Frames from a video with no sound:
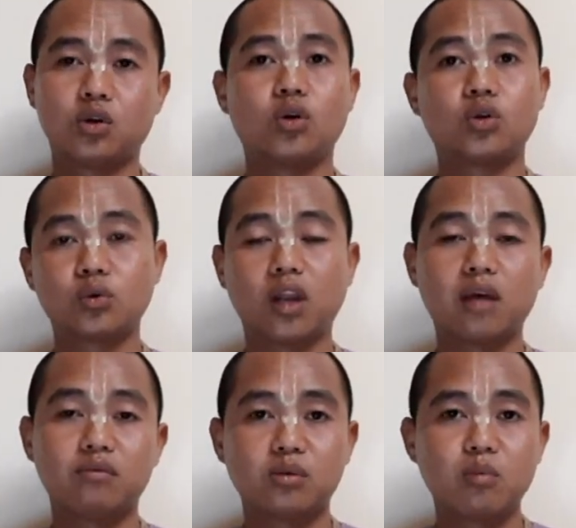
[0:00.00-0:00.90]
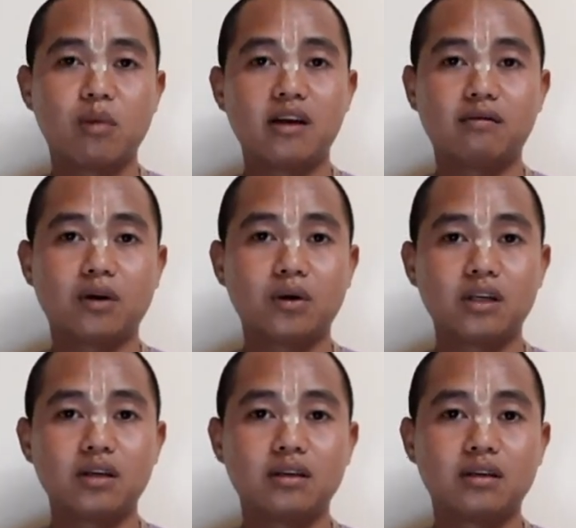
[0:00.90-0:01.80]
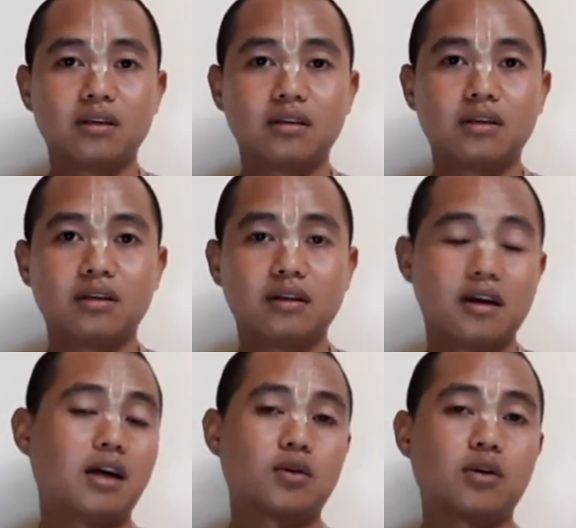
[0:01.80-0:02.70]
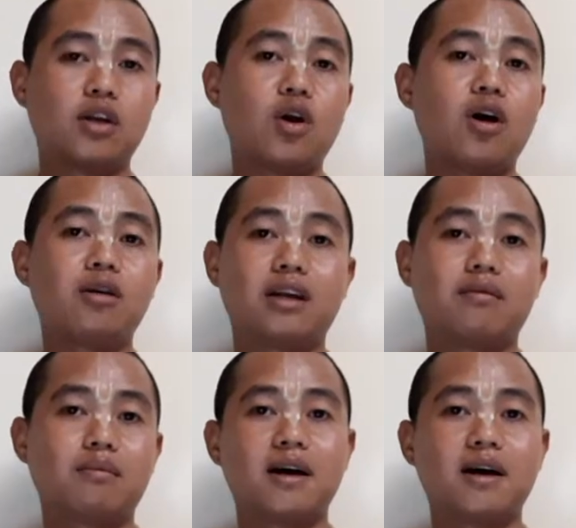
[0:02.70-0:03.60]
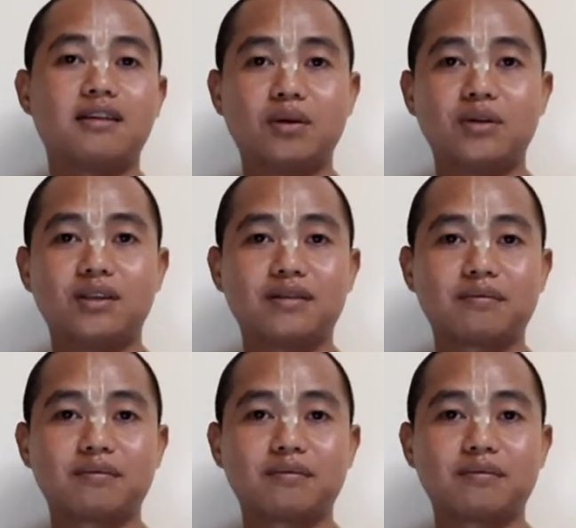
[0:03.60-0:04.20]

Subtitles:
Those who claim to be my devotee, they are actually not my devotee.